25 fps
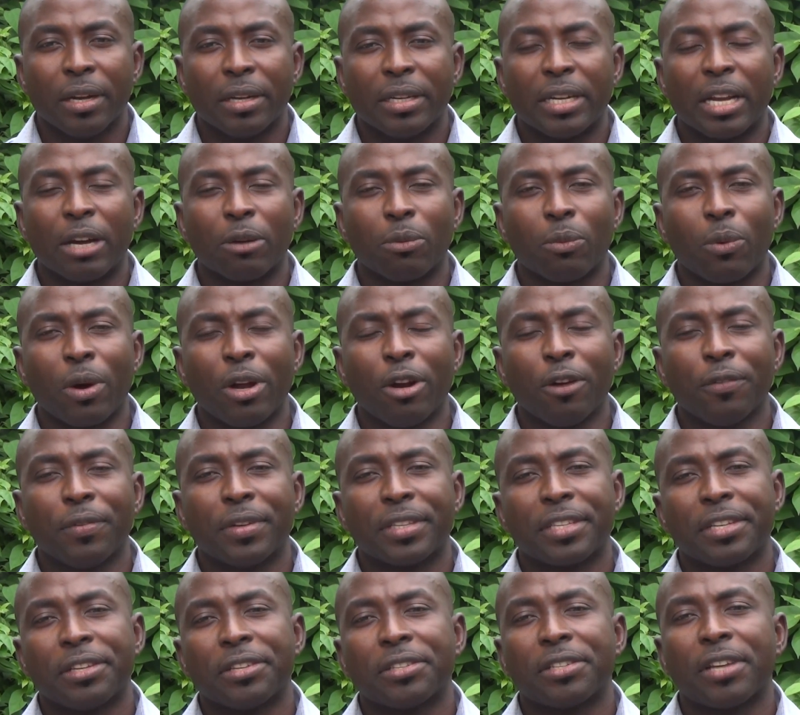Now, one of the
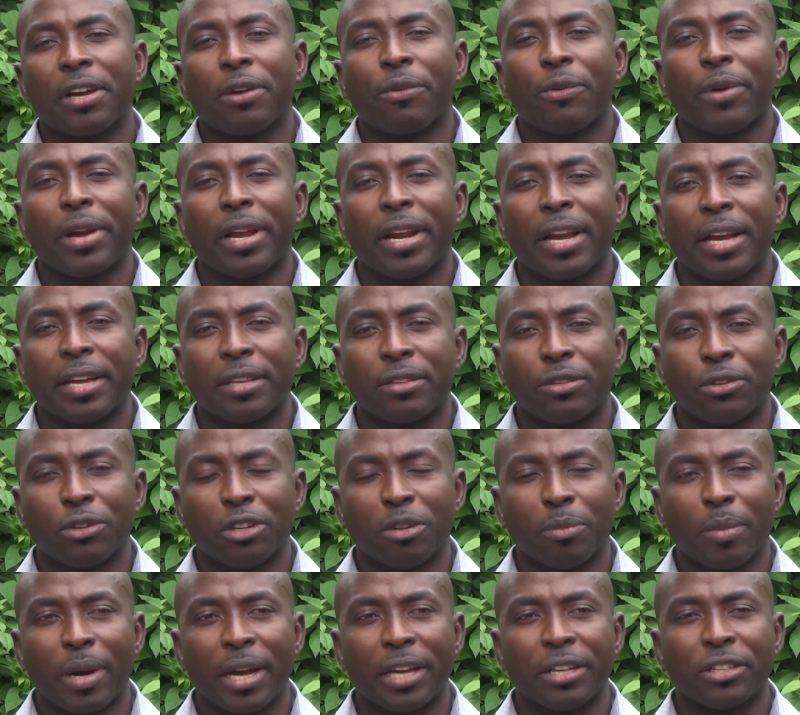things I realized
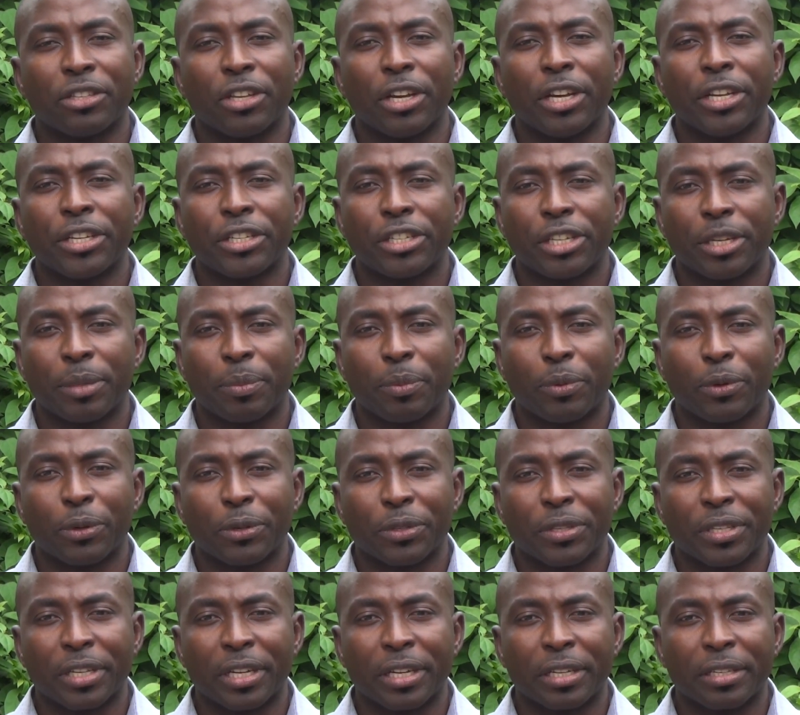during my internship
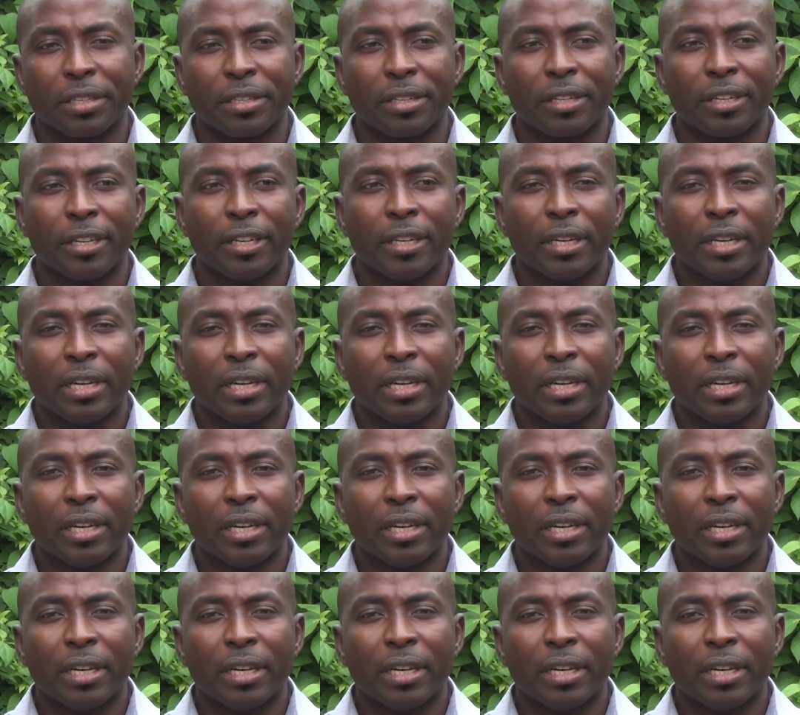was that